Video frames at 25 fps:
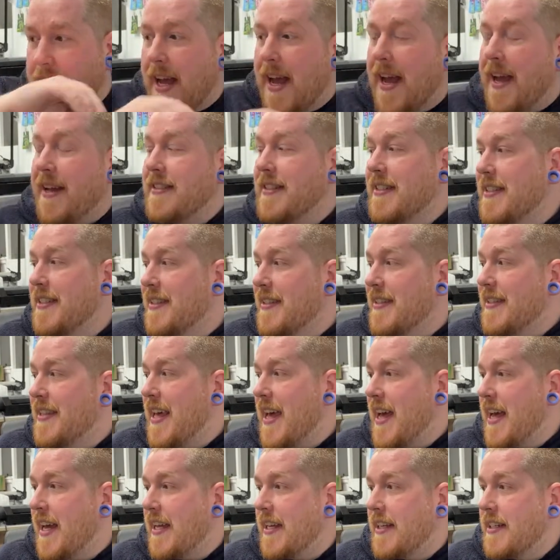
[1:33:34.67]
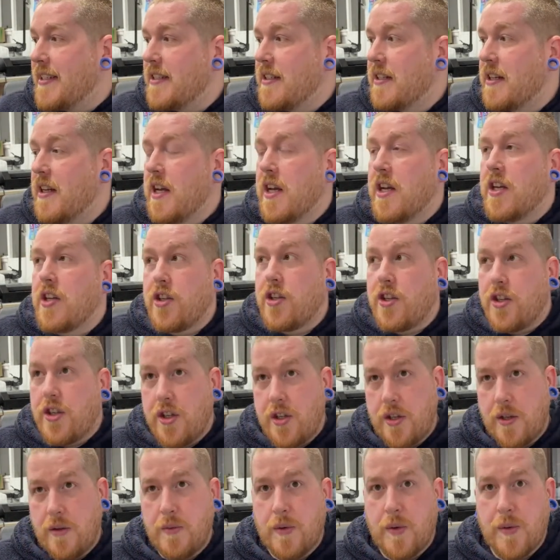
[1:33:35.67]
and then
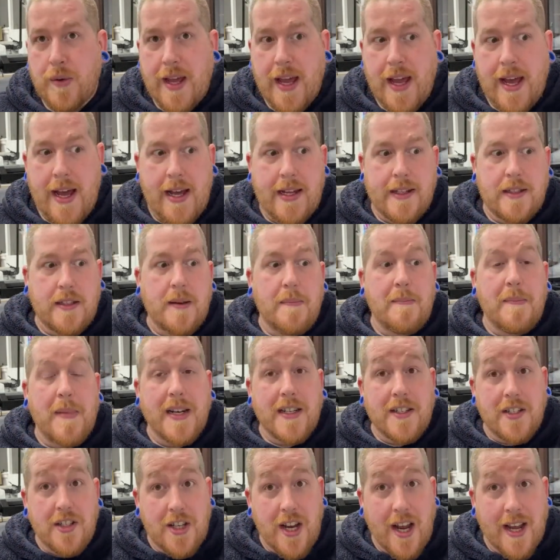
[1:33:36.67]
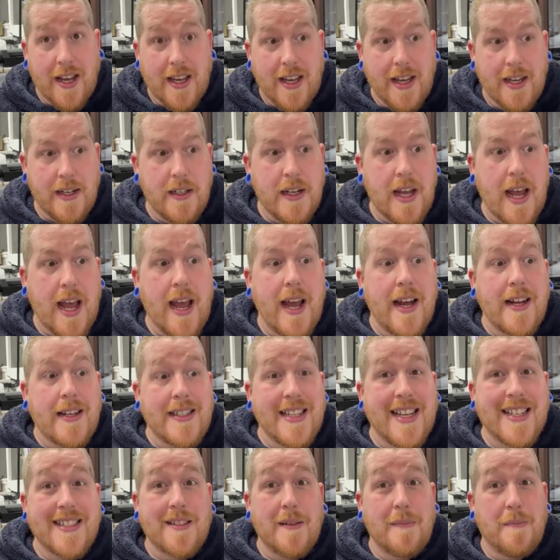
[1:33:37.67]
you will get my check-in and
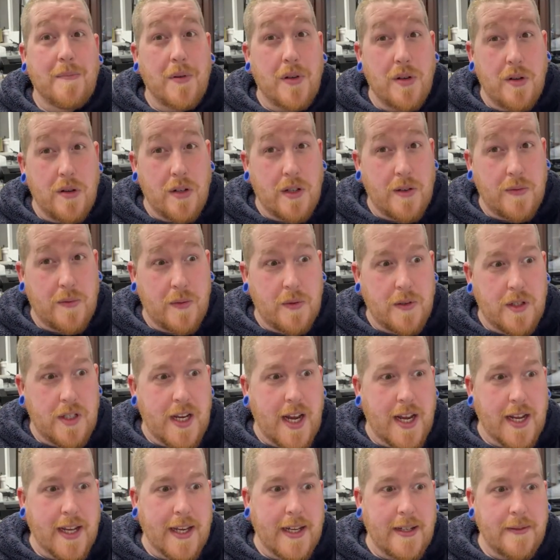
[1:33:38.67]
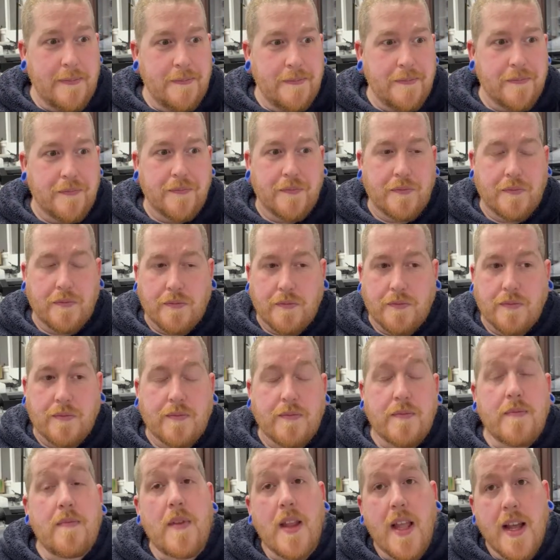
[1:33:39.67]
that's a beautiful check-in
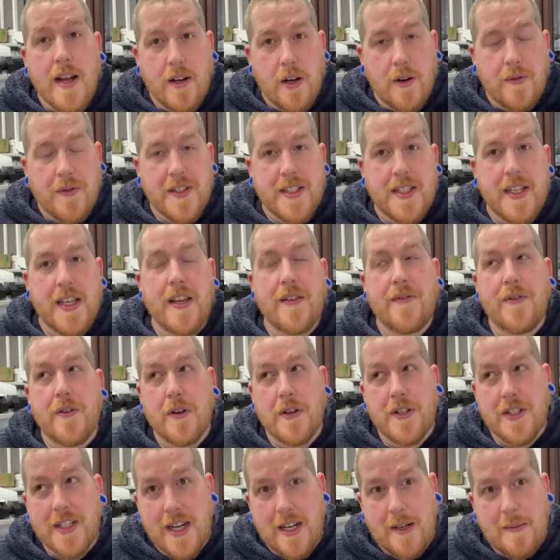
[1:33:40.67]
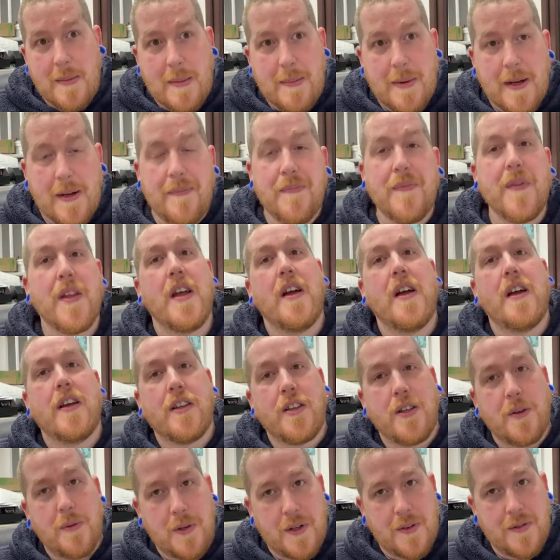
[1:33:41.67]
and obviously, if you're a channel member,
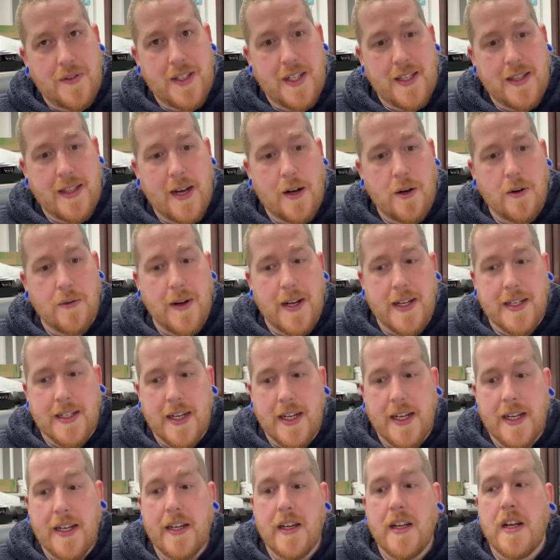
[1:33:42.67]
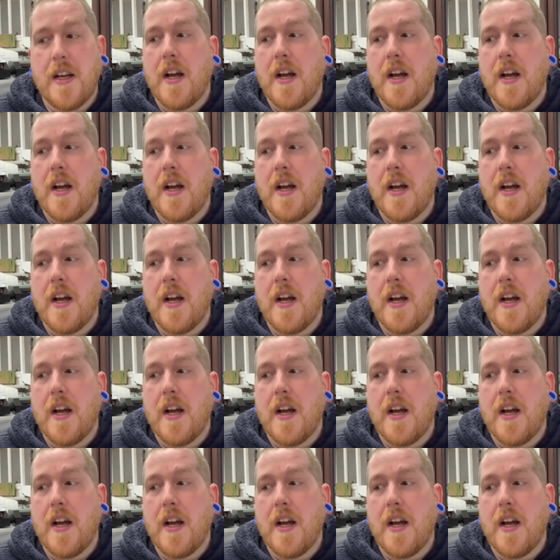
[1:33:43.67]
you would have seen that already.